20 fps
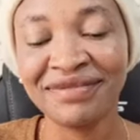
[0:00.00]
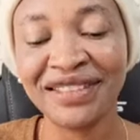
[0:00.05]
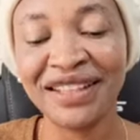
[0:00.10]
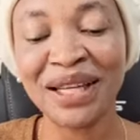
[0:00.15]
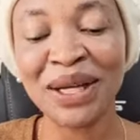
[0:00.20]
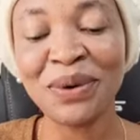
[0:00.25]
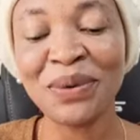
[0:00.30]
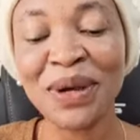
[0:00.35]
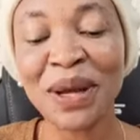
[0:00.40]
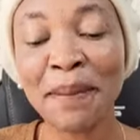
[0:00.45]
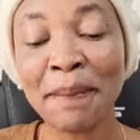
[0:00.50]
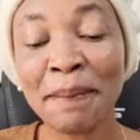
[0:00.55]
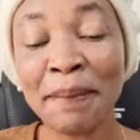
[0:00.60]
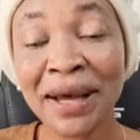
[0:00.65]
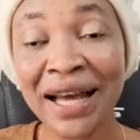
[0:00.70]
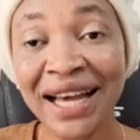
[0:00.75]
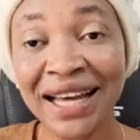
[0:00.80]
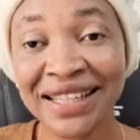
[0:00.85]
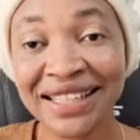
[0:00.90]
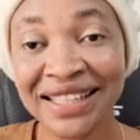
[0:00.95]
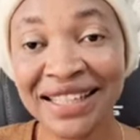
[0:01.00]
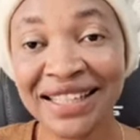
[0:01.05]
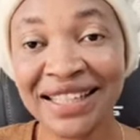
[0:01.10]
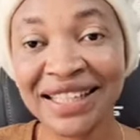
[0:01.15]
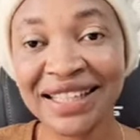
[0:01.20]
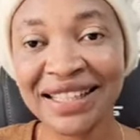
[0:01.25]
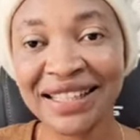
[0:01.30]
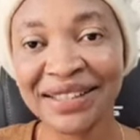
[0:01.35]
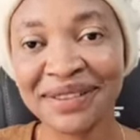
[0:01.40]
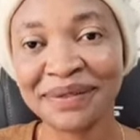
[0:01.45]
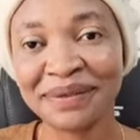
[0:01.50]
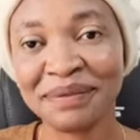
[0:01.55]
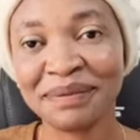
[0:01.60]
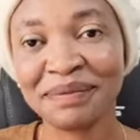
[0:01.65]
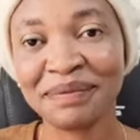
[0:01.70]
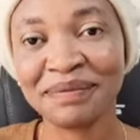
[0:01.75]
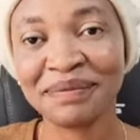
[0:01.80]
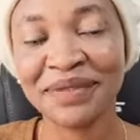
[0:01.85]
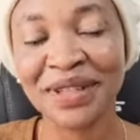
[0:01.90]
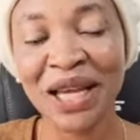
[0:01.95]
They were panicking
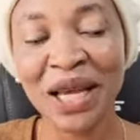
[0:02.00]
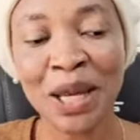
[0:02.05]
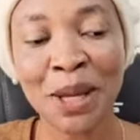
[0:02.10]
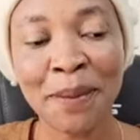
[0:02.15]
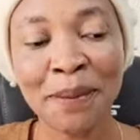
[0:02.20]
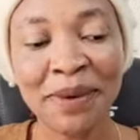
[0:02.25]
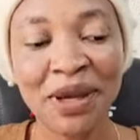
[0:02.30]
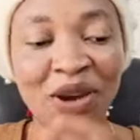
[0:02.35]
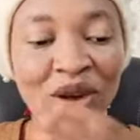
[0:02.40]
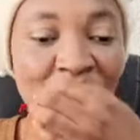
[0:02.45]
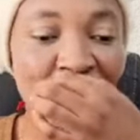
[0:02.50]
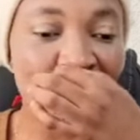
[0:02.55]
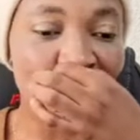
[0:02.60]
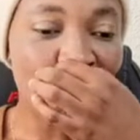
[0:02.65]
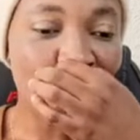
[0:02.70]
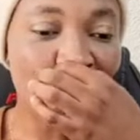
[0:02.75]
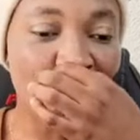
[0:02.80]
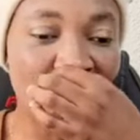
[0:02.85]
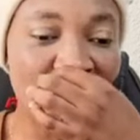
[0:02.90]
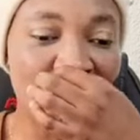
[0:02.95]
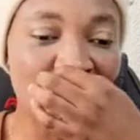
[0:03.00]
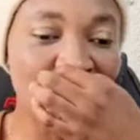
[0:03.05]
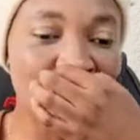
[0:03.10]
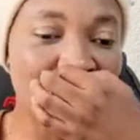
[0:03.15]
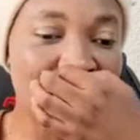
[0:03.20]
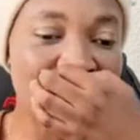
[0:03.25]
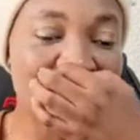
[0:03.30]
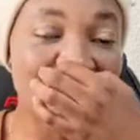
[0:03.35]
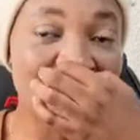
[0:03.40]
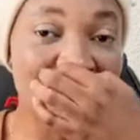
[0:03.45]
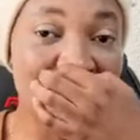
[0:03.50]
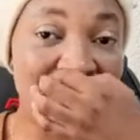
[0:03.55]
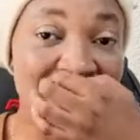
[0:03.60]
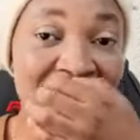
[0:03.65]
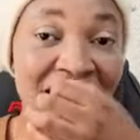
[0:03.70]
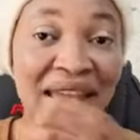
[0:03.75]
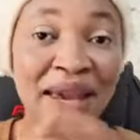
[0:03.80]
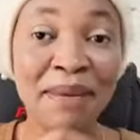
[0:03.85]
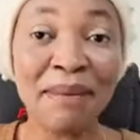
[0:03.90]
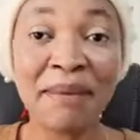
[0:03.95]
because
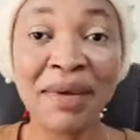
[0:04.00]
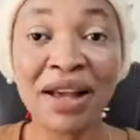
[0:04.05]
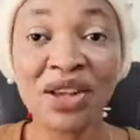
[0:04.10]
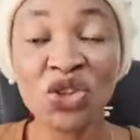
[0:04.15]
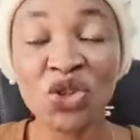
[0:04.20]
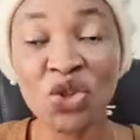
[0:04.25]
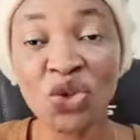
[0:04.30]
whatsoever a man